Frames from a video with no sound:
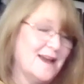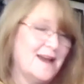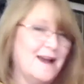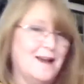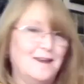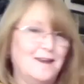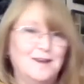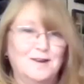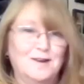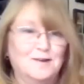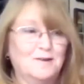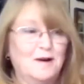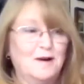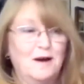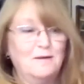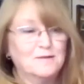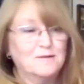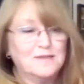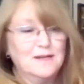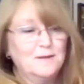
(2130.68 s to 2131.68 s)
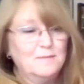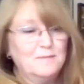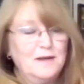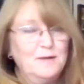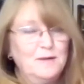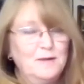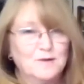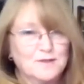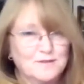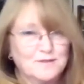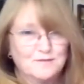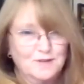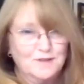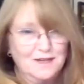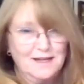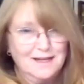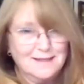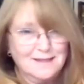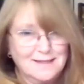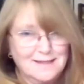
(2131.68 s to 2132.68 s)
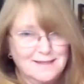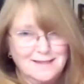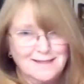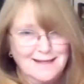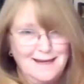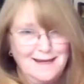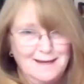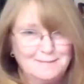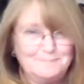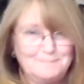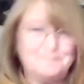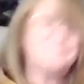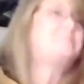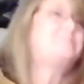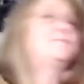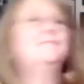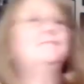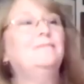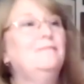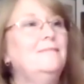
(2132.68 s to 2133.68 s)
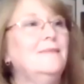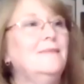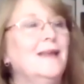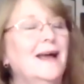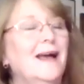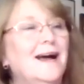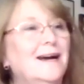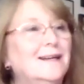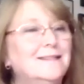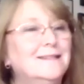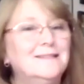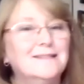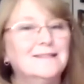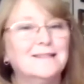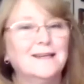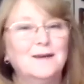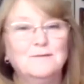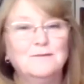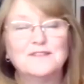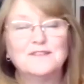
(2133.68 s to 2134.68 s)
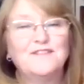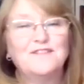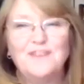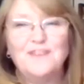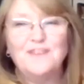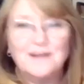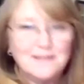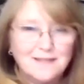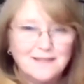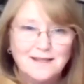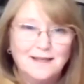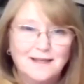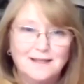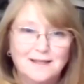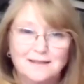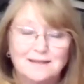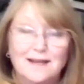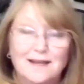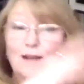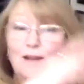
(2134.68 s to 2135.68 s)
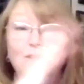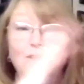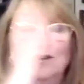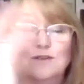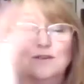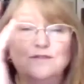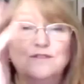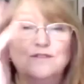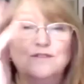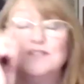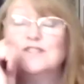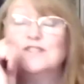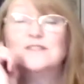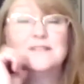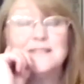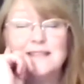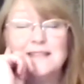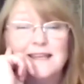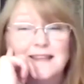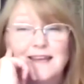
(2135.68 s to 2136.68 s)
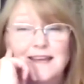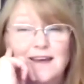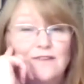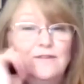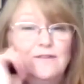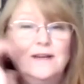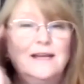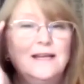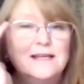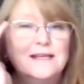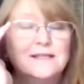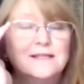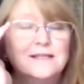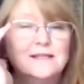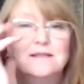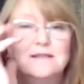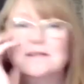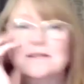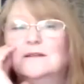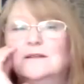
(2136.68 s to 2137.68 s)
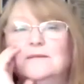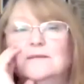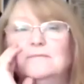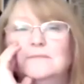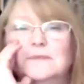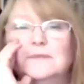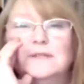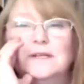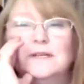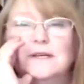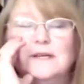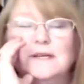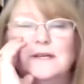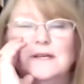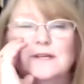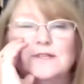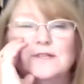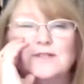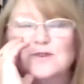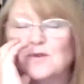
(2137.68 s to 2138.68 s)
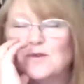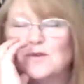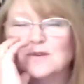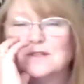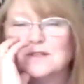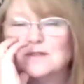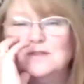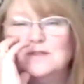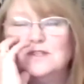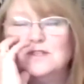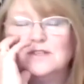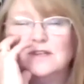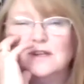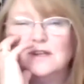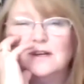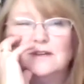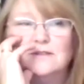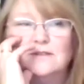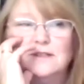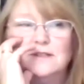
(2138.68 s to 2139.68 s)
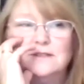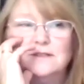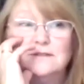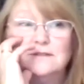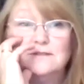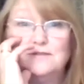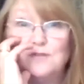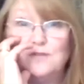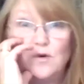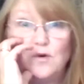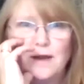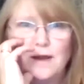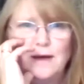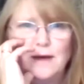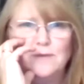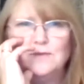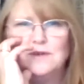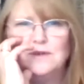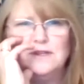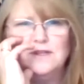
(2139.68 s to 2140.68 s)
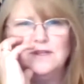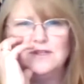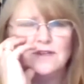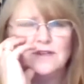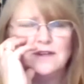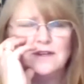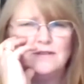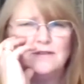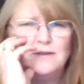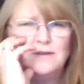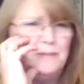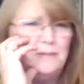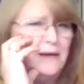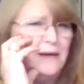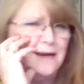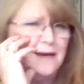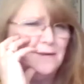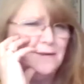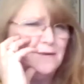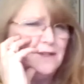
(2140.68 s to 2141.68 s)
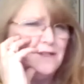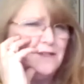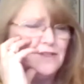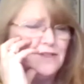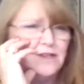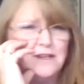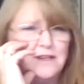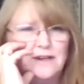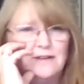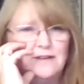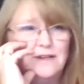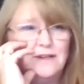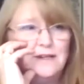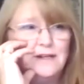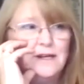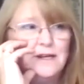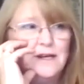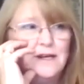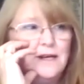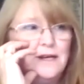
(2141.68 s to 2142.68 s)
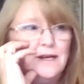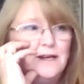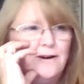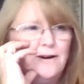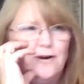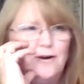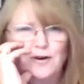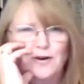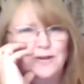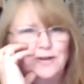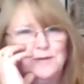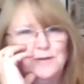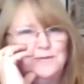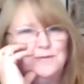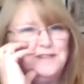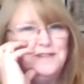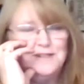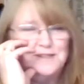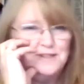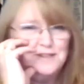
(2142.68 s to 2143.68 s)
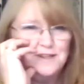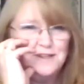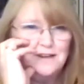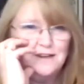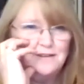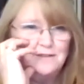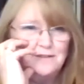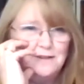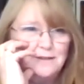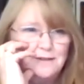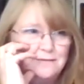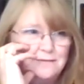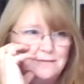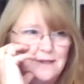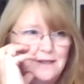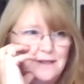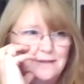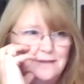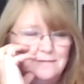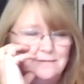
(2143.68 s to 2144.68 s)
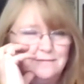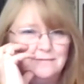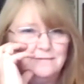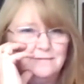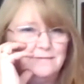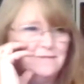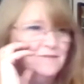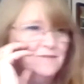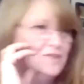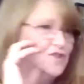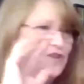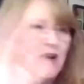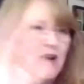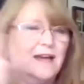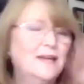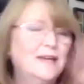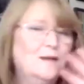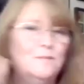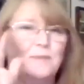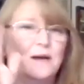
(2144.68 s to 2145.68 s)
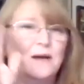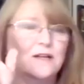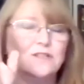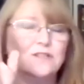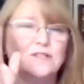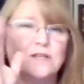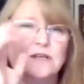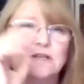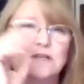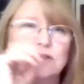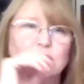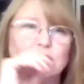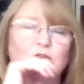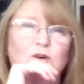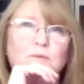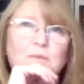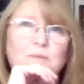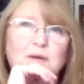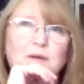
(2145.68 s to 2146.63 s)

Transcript: you know i was in a minibus full of kids today and it was fascinating i love to just sit there and listen to them talk to each other and fall out with each other and bicker with each other and argue with each other and and try and patch things up